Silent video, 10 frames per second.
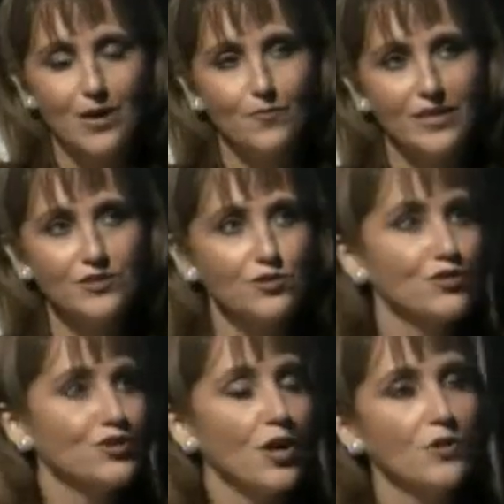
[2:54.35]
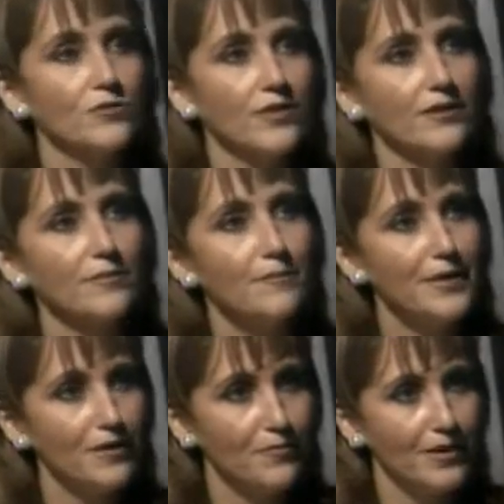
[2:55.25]
But that just shows the
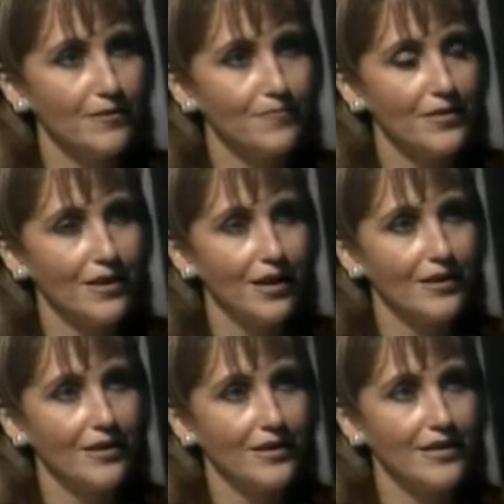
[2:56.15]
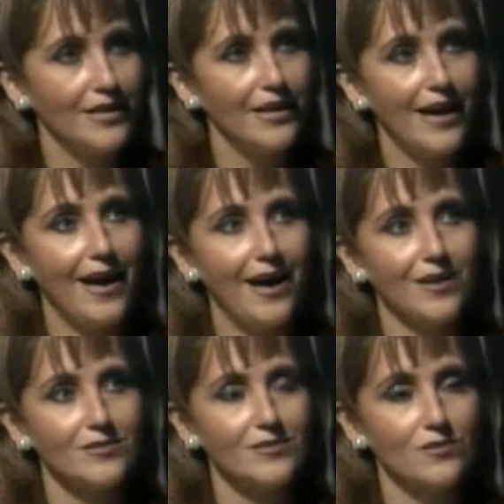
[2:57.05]
commitment that he
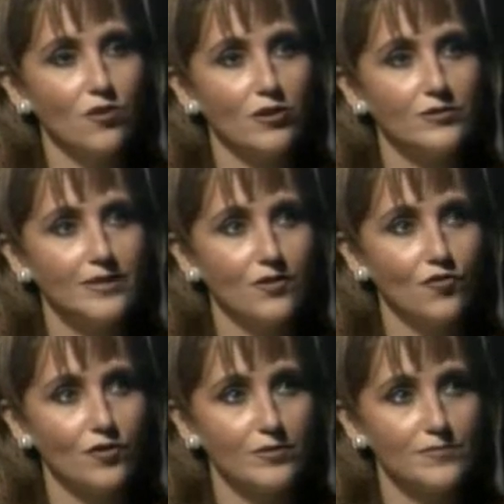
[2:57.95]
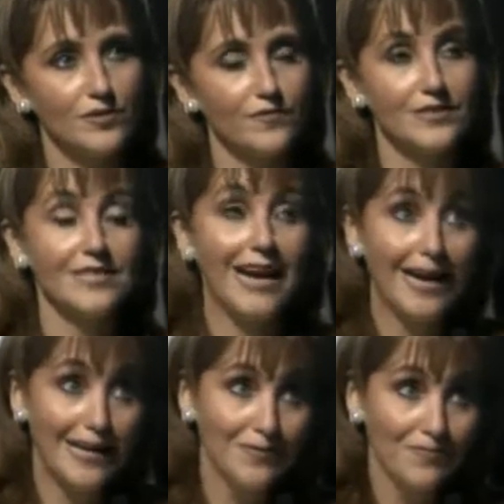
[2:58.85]
has, not only in terms of the
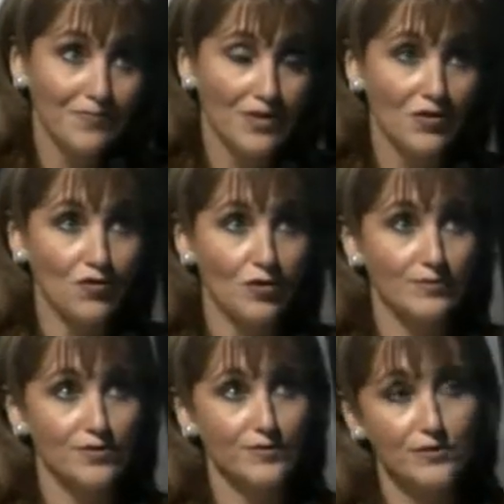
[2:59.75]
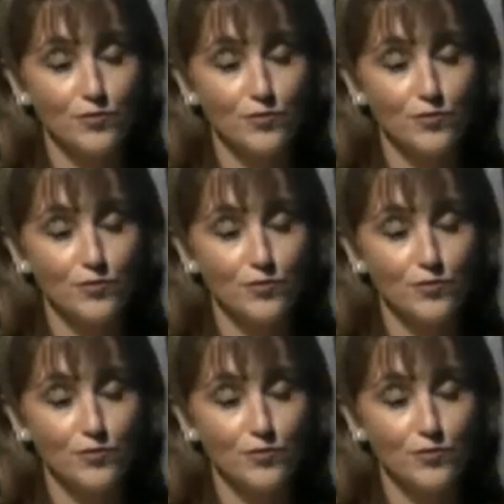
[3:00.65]
time, in terms of the